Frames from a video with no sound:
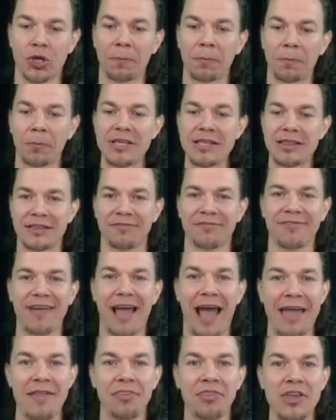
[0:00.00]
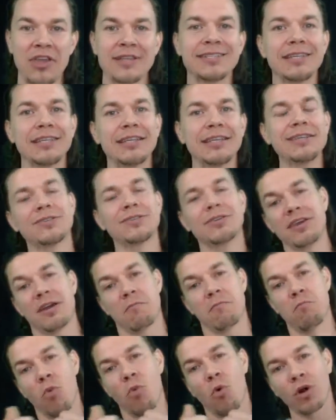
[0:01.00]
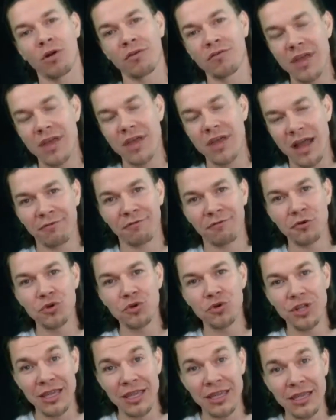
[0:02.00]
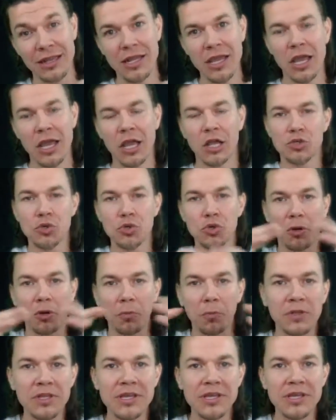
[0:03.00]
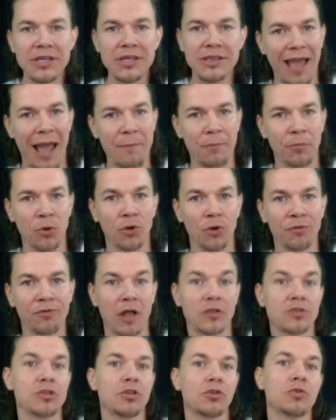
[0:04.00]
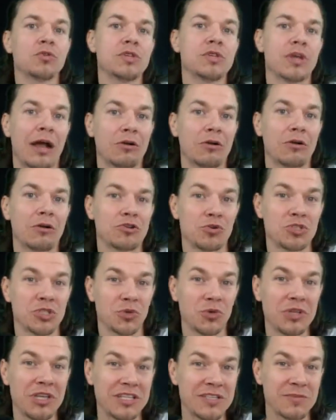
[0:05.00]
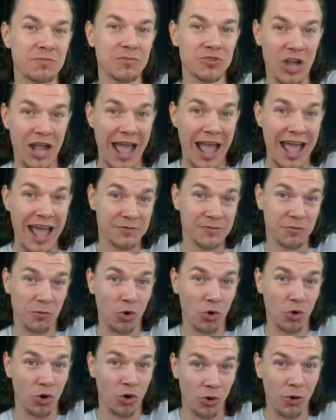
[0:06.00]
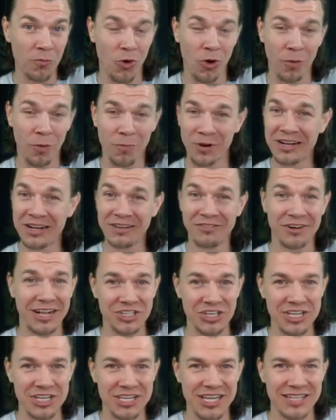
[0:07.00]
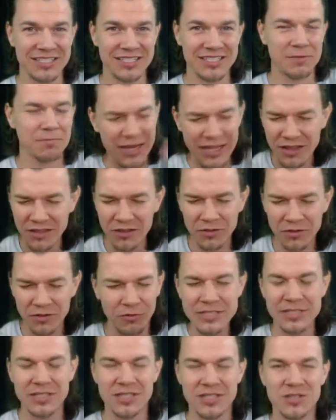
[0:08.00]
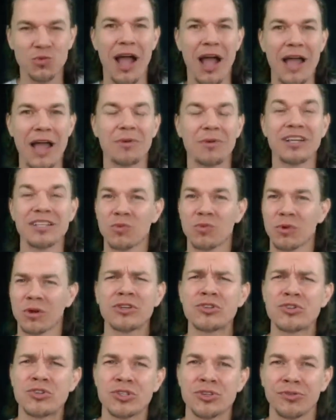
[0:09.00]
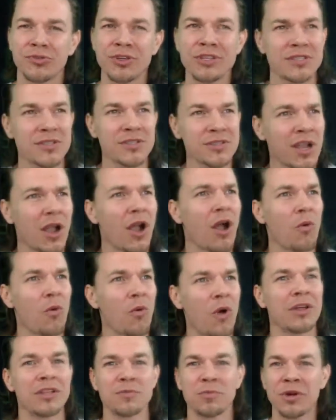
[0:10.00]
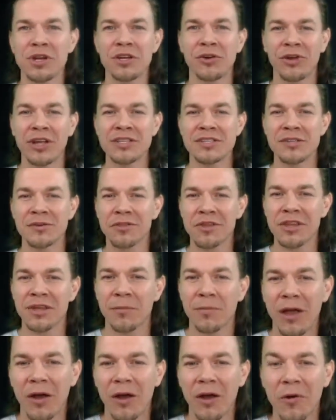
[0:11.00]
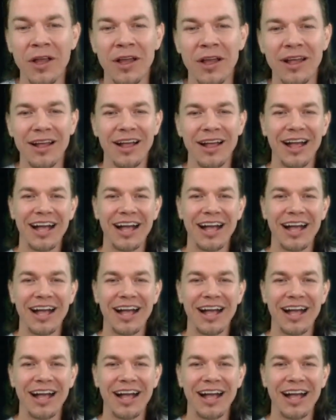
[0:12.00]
to complete the fat. It thinks it needs to get more of that food in to complete the fat profile to use it how it should. So it gets asked for more and more and more, but it never actually gets it. Many other reasons why, but that's one of the interesting reasons. It's like, oh wow, that's pretty crazy to think about.